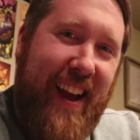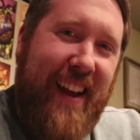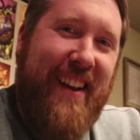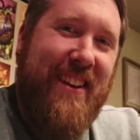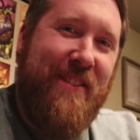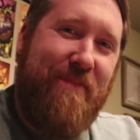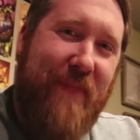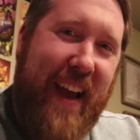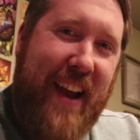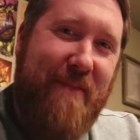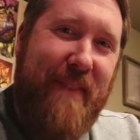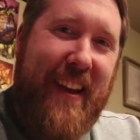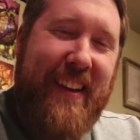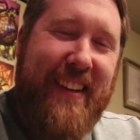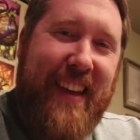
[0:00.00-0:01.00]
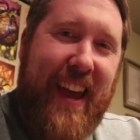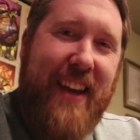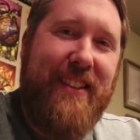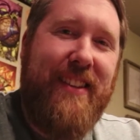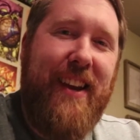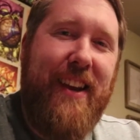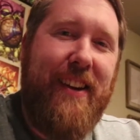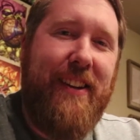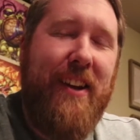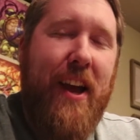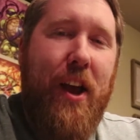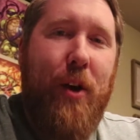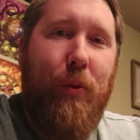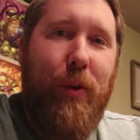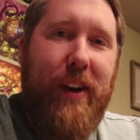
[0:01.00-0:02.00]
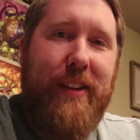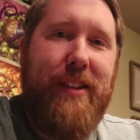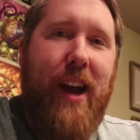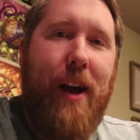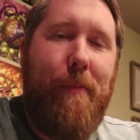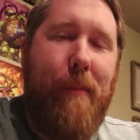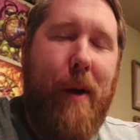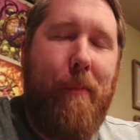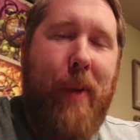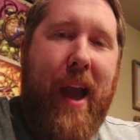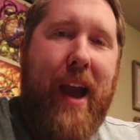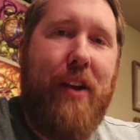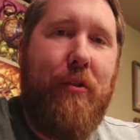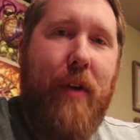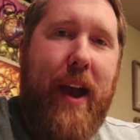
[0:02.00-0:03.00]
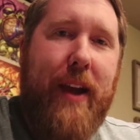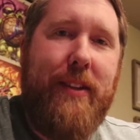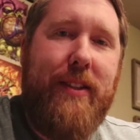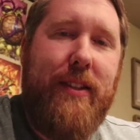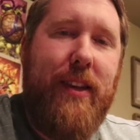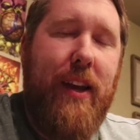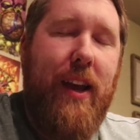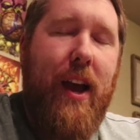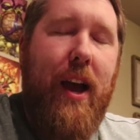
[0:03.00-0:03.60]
It's Pacmancase here. What is up, my pack rats?